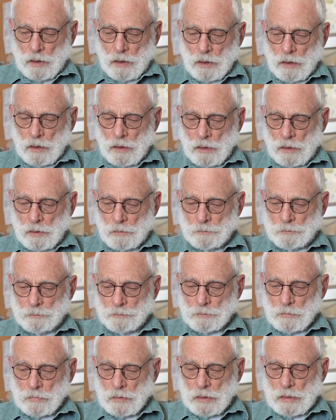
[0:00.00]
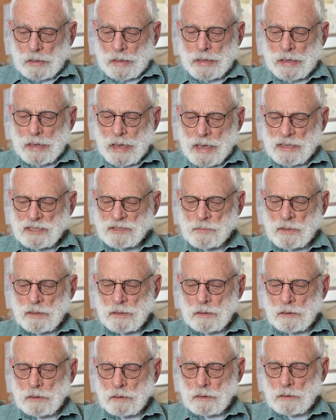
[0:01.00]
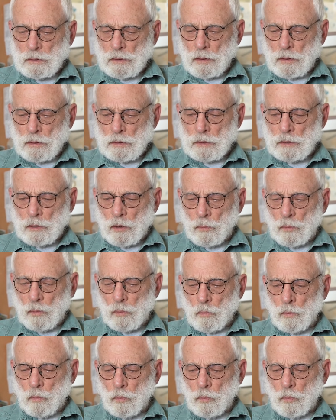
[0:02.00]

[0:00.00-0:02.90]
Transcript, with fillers: Um, he asked me, you know,